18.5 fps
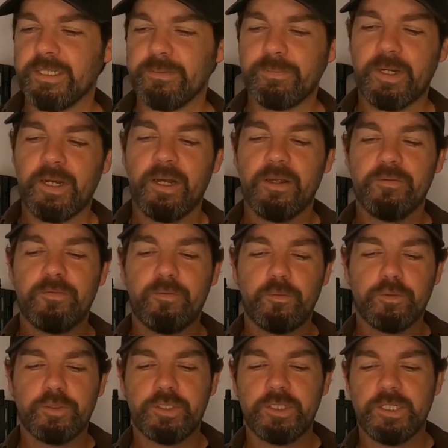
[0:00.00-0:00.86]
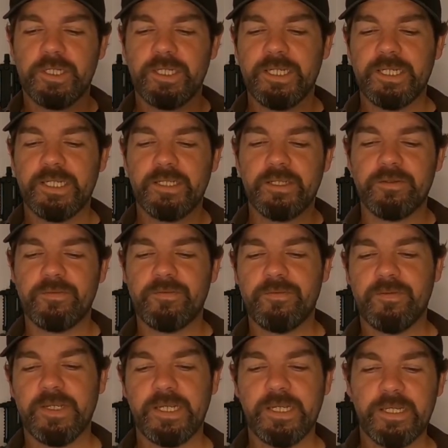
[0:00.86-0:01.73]
but unfortunately the
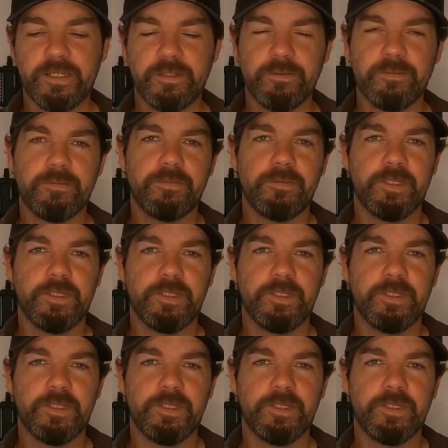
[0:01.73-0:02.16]
feed